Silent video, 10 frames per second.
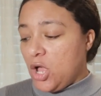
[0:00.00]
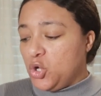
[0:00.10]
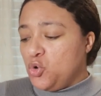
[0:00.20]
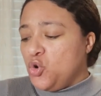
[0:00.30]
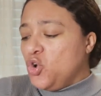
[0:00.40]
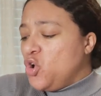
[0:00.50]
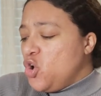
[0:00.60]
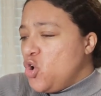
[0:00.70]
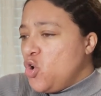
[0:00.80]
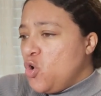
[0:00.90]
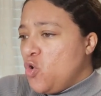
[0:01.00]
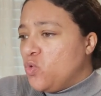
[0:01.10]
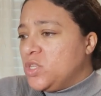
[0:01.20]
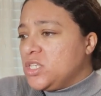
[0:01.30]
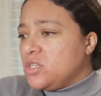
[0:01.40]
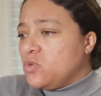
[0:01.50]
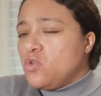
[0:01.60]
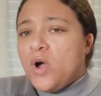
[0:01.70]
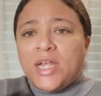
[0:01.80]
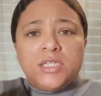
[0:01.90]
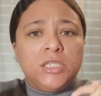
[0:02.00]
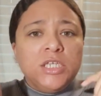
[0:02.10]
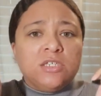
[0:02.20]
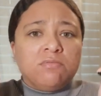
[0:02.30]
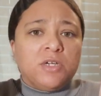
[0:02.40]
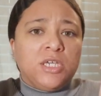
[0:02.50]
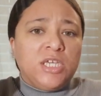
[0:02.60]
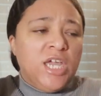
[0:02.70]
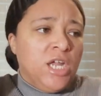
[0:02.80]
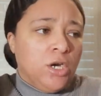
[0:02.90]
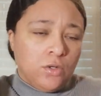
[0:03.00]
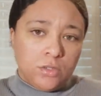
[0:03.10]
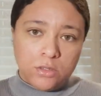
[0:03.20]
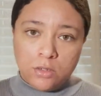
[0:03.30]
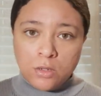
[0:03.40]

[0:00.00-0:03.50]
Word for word: ooh, this is, ooh, I did this for years.